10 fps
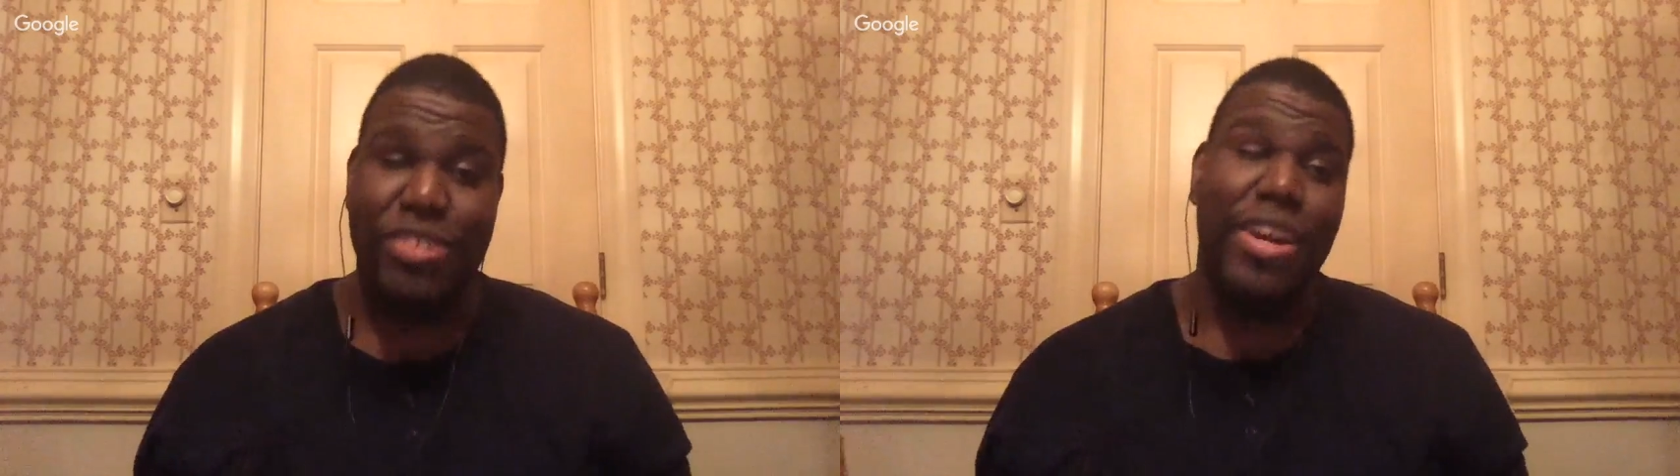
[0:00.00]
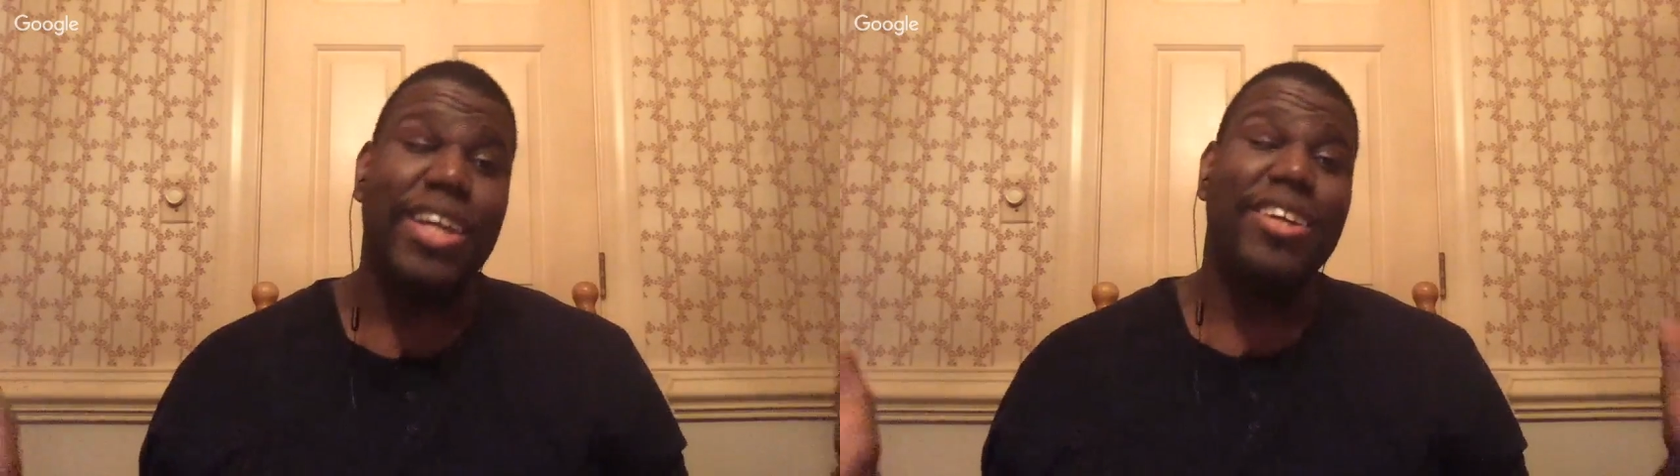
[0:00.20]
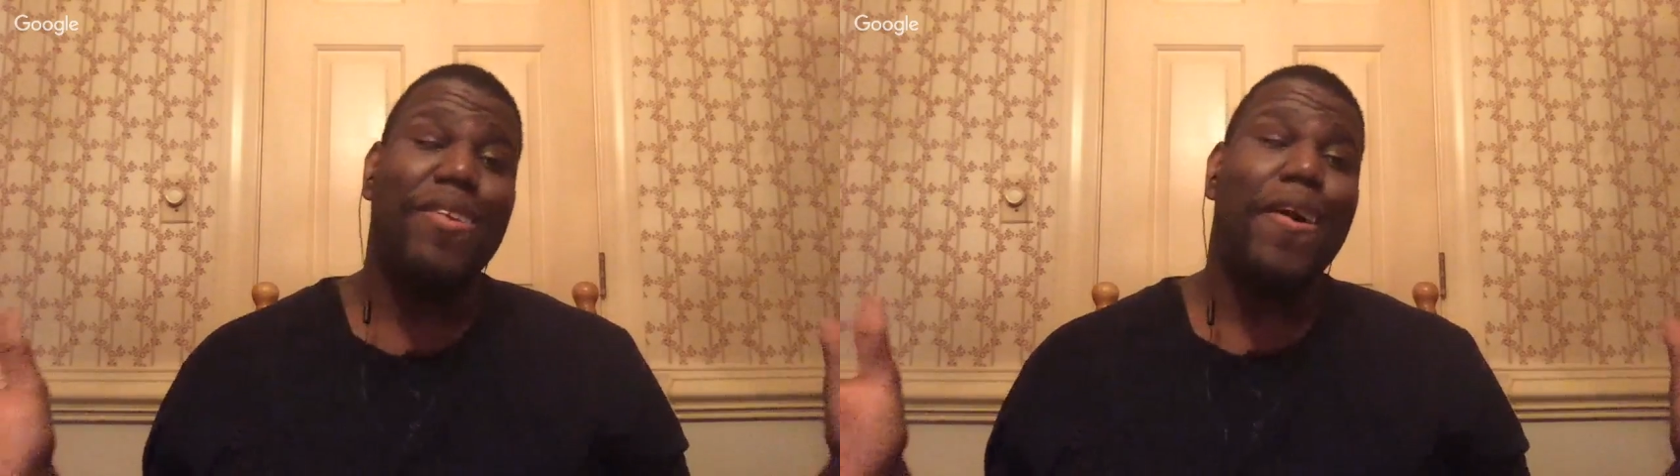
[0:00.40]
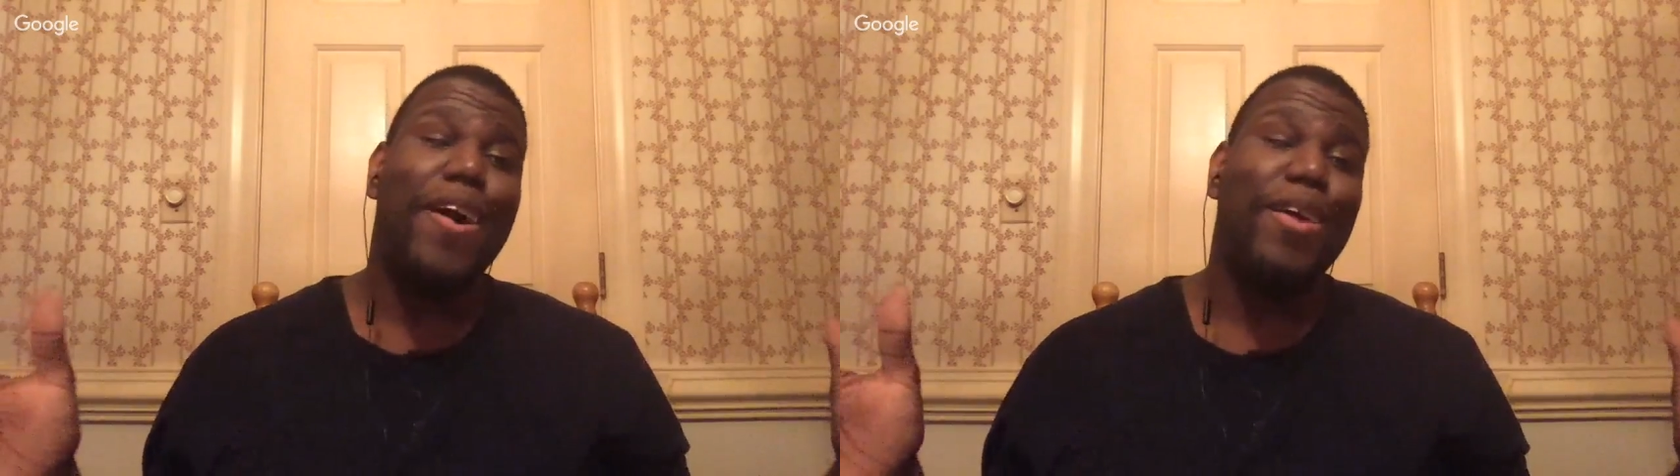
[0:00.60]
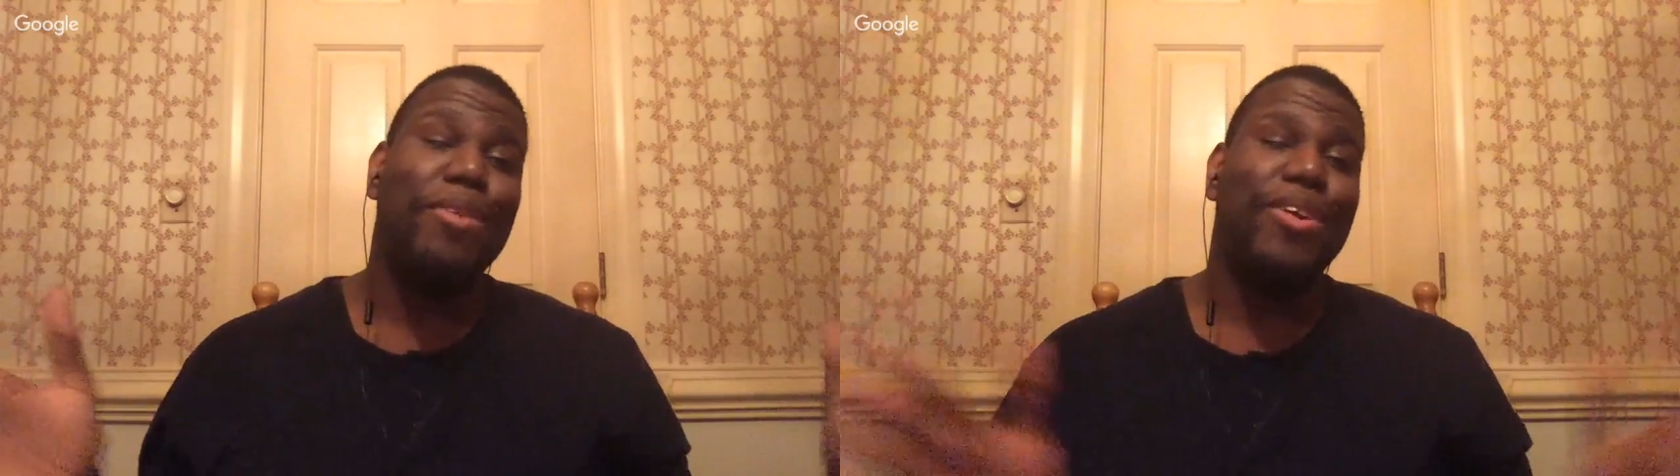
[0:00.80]
Dragon
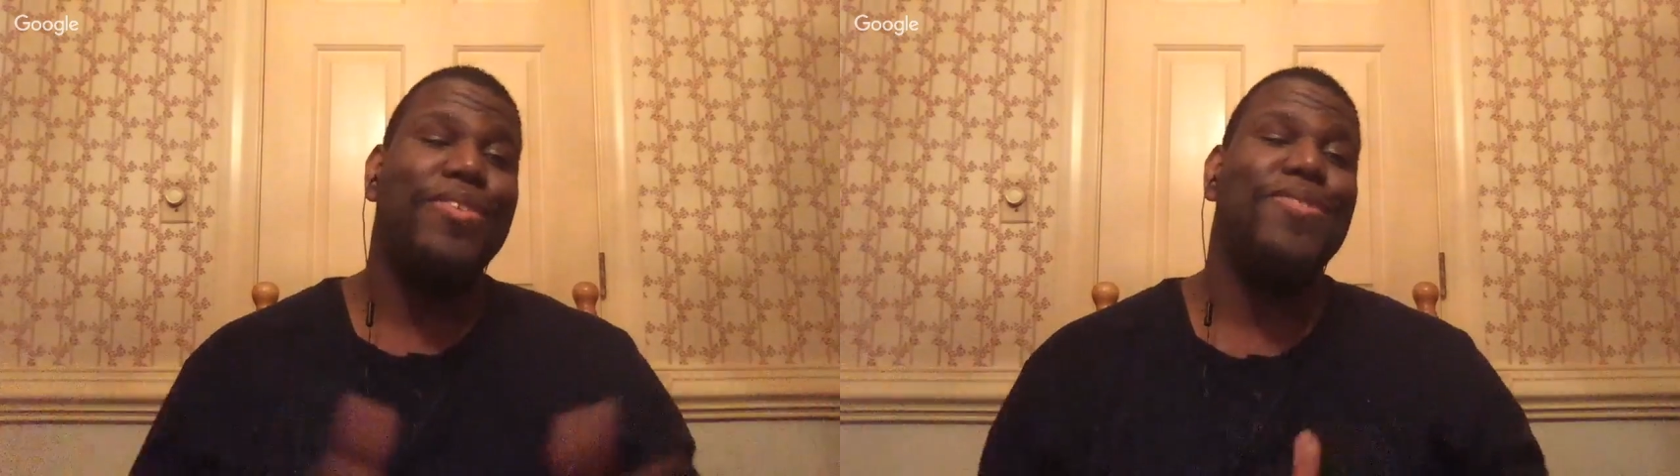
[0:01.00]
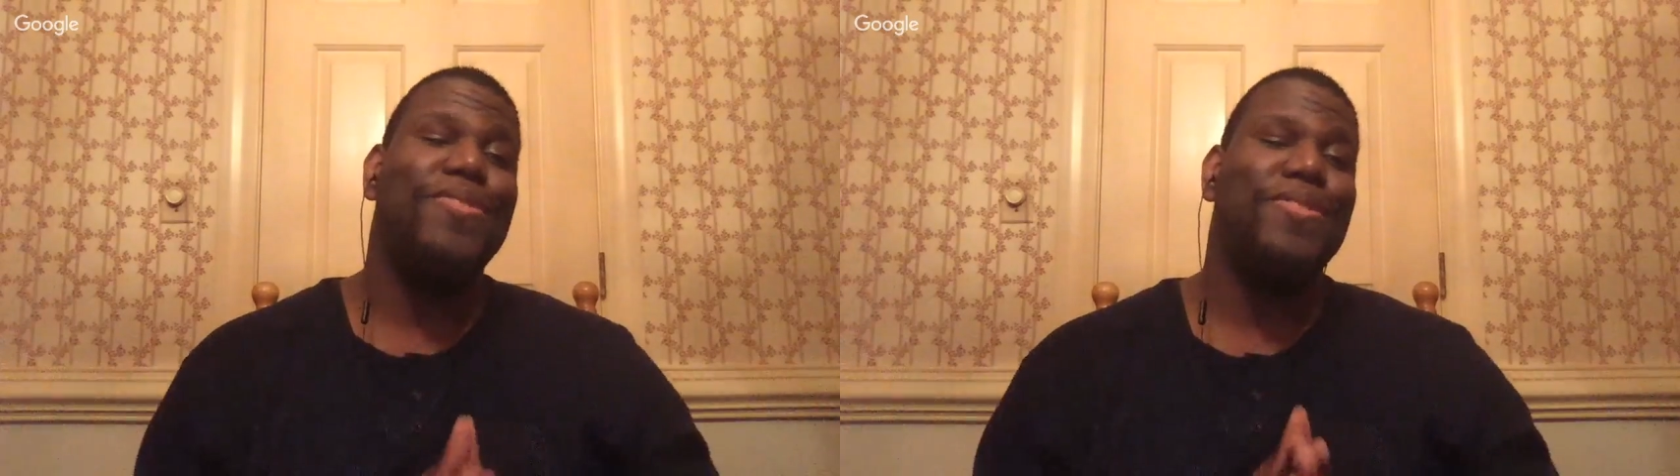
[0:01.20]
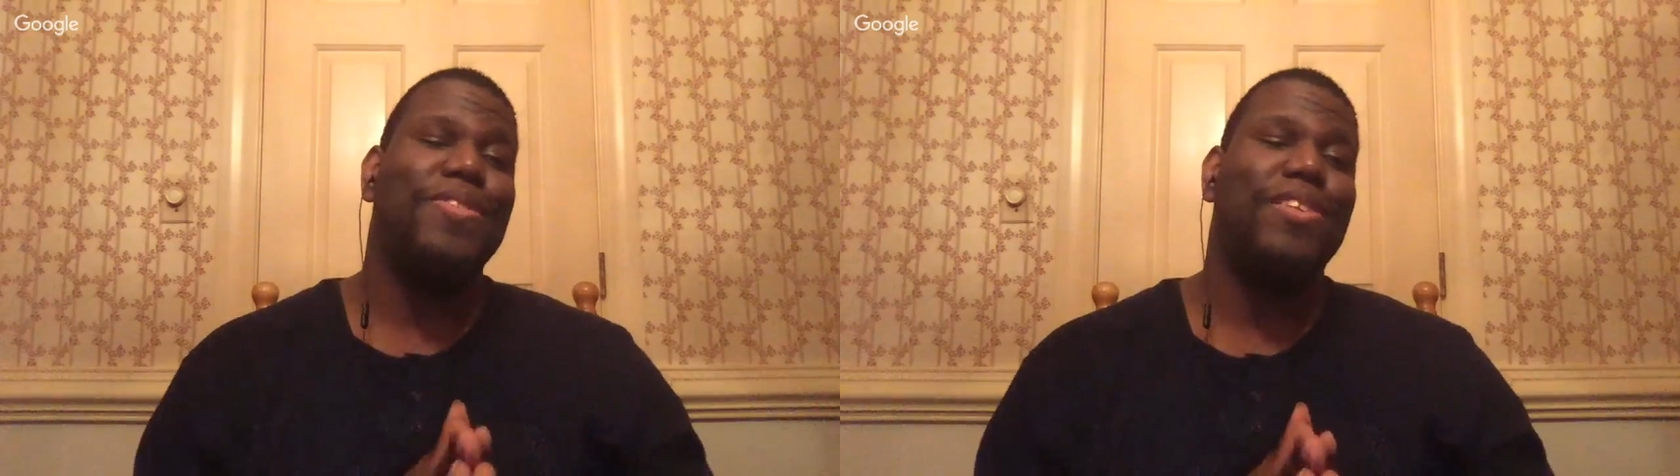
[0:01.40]
Cry because